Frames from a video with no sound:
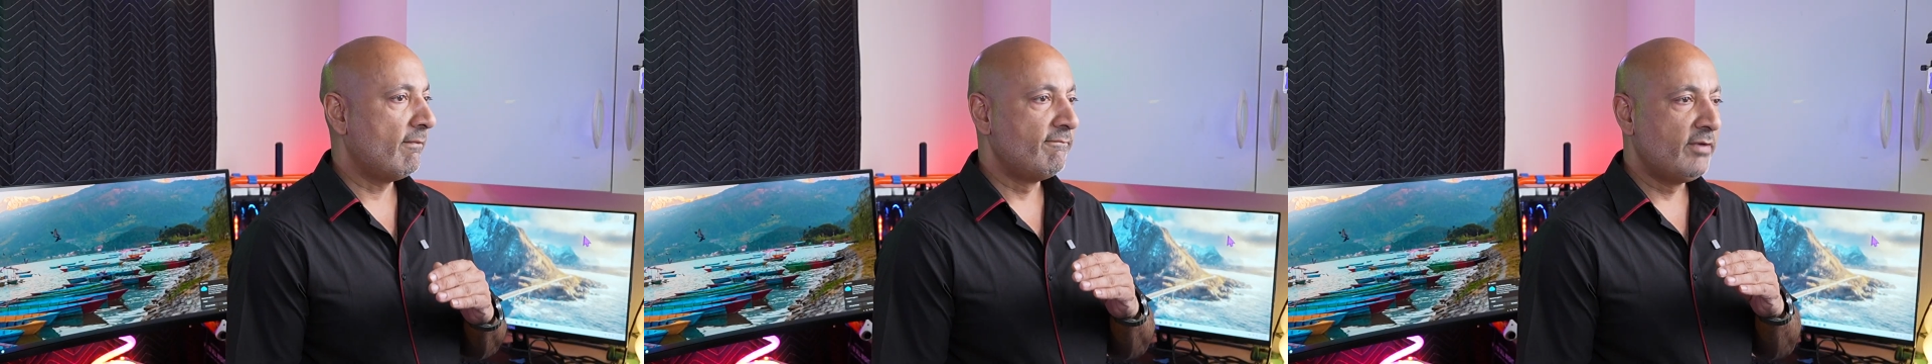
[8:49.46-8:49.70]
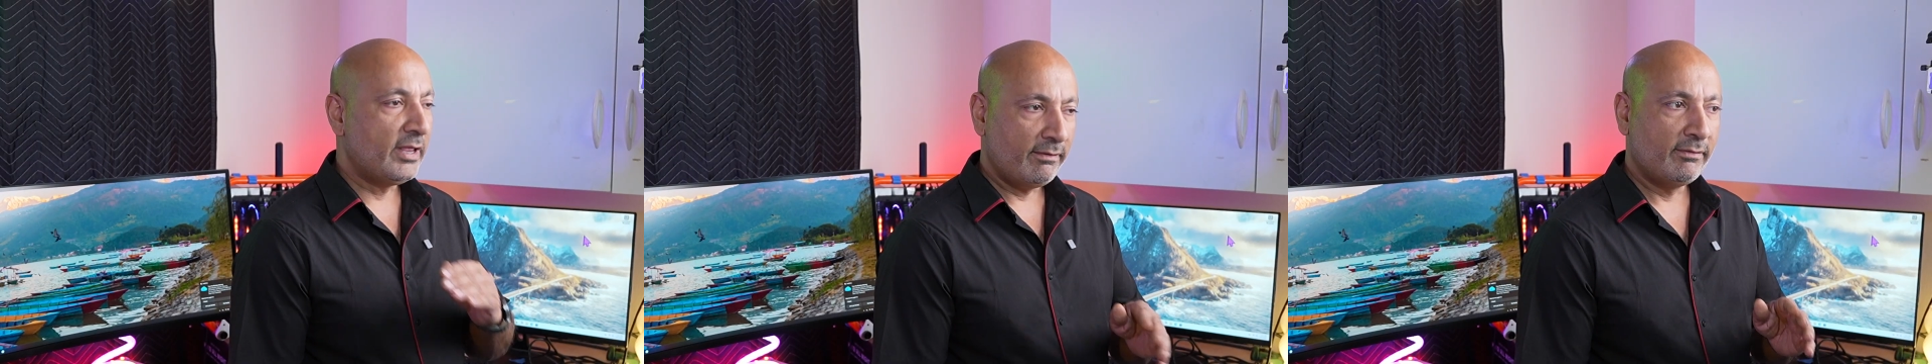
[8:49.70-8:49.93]

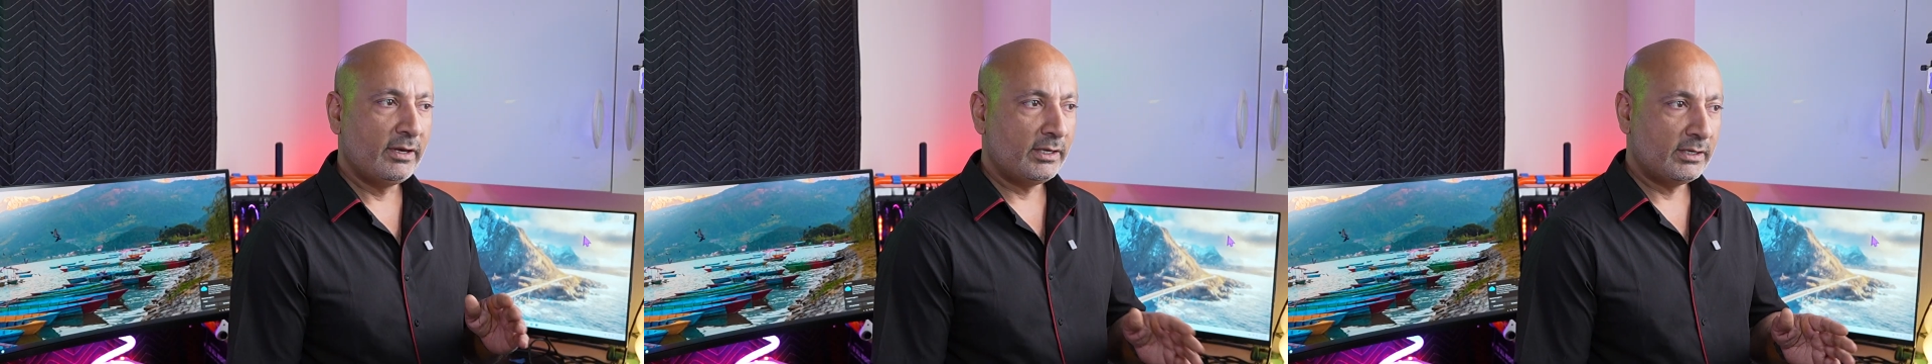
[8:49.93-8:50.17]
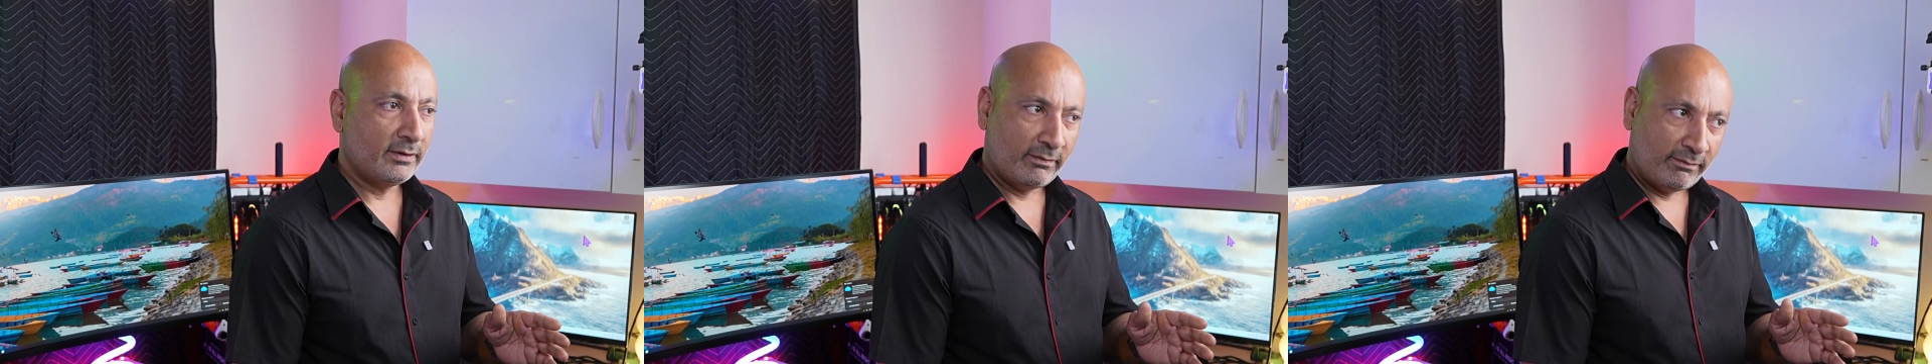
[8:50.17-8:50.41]
very,
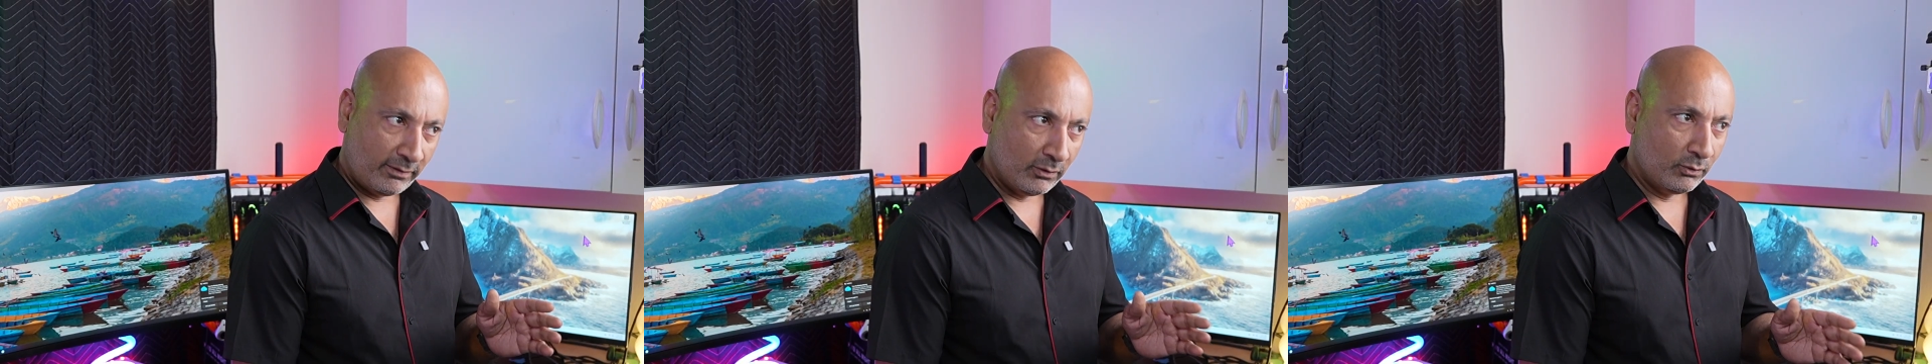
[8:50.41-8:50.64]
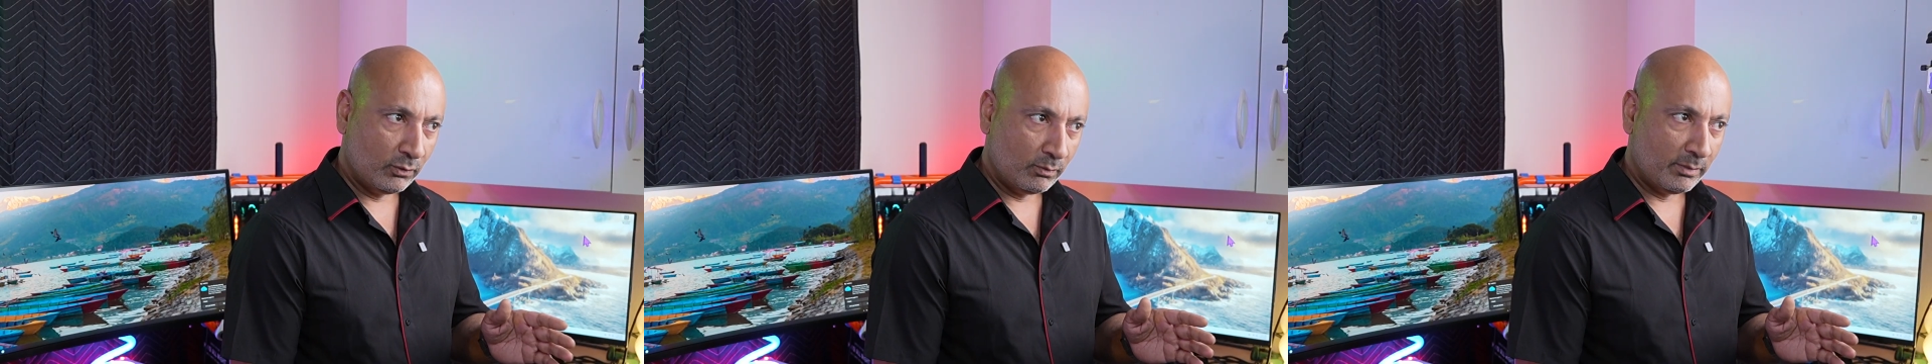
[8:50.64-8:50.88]
very
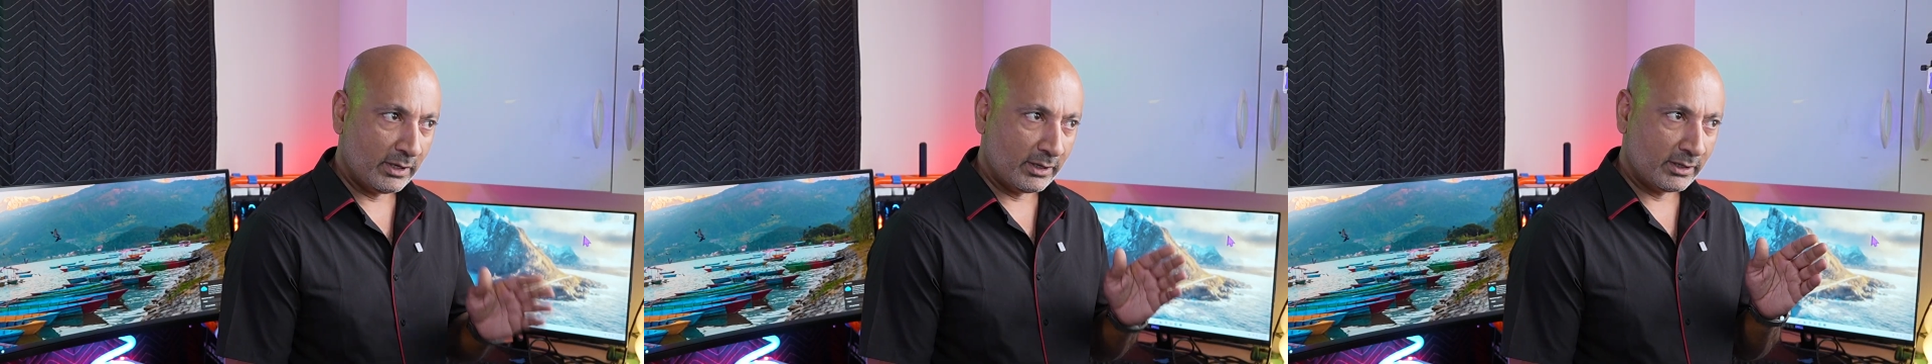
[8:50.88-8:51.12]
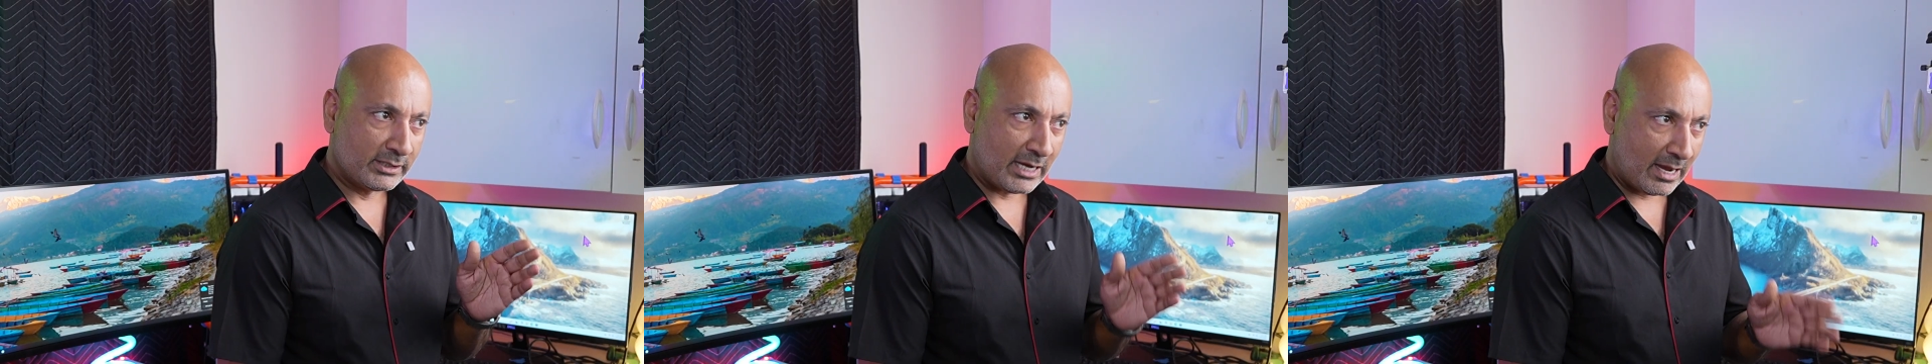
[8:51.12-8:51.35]
few
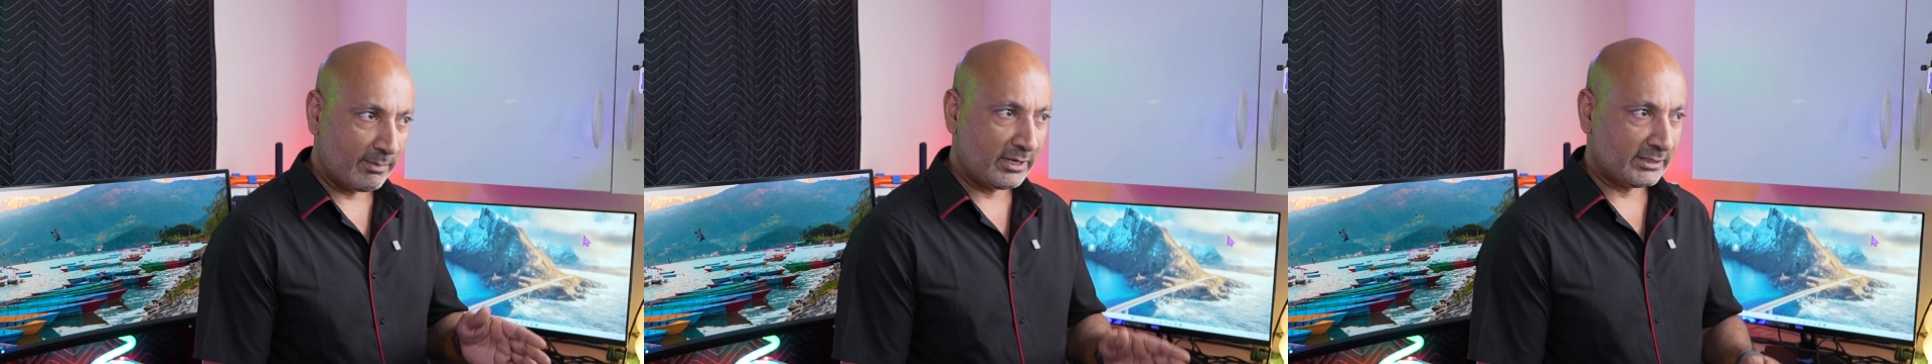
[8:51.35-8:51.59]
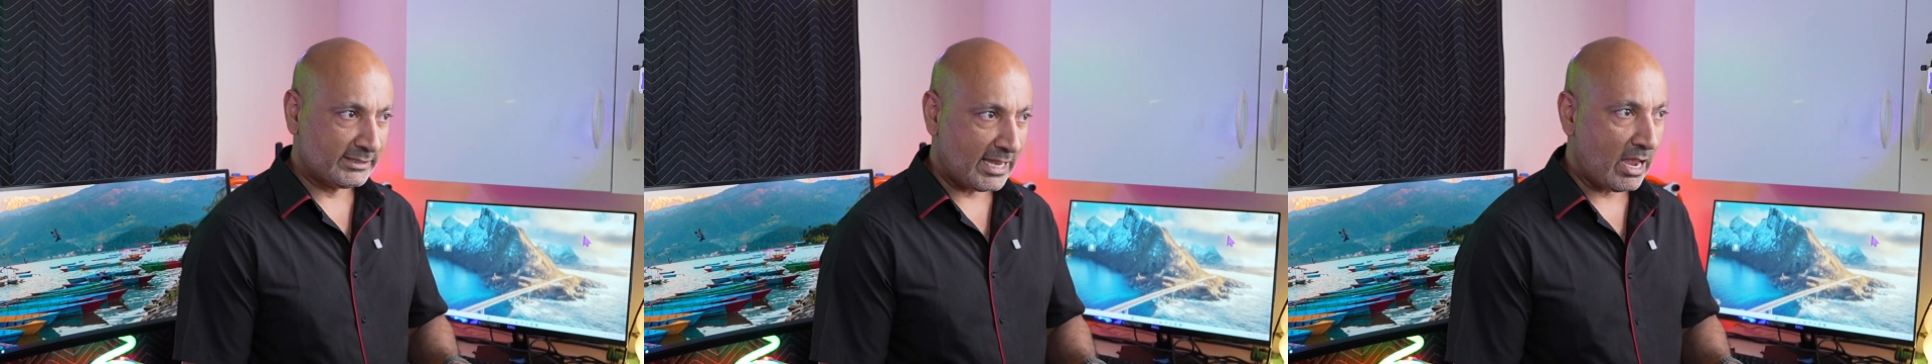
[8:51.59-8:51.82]
times
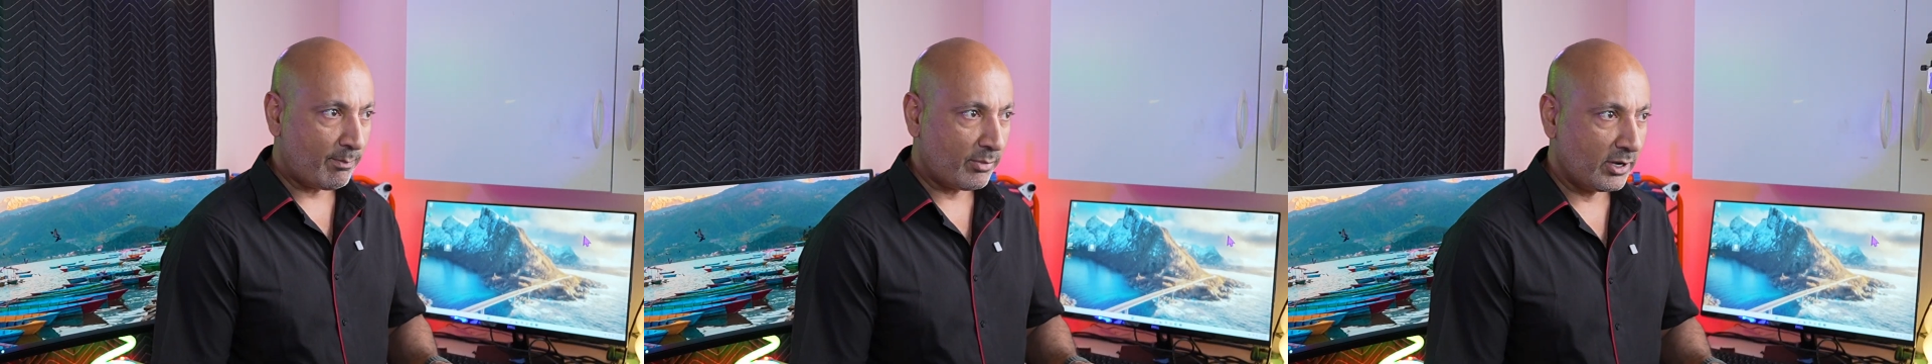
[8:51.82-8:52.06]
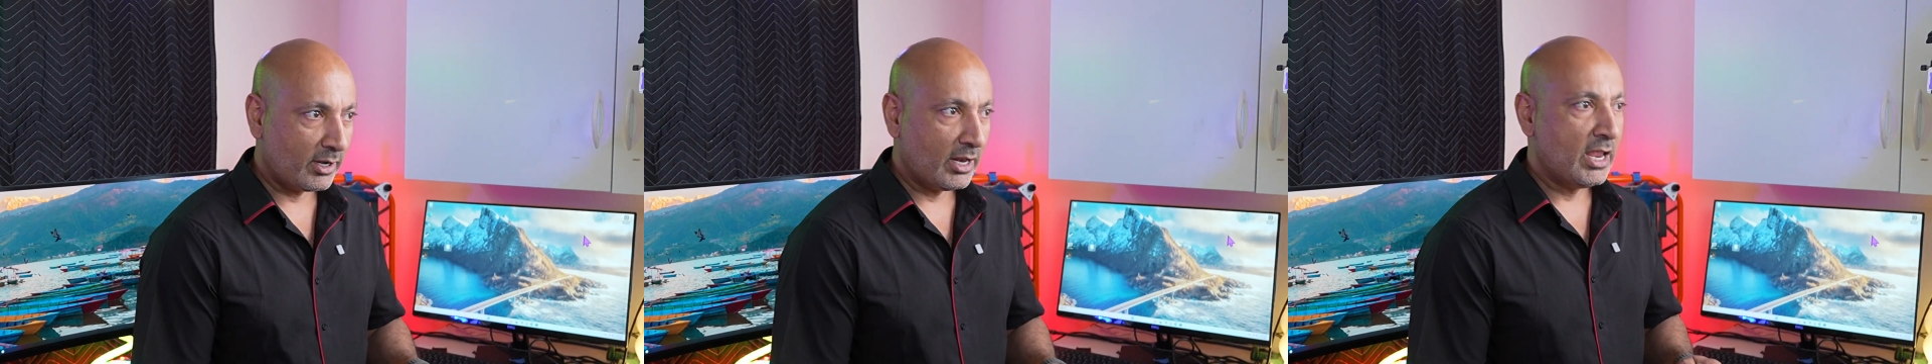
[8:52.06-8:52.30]
it has
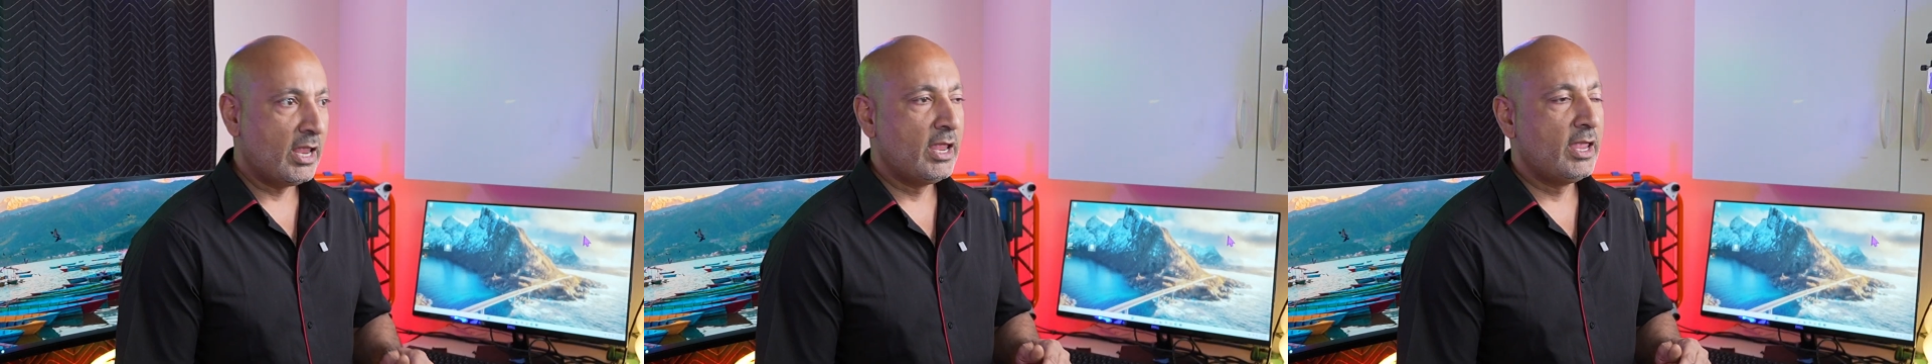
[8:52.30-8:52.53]
happened,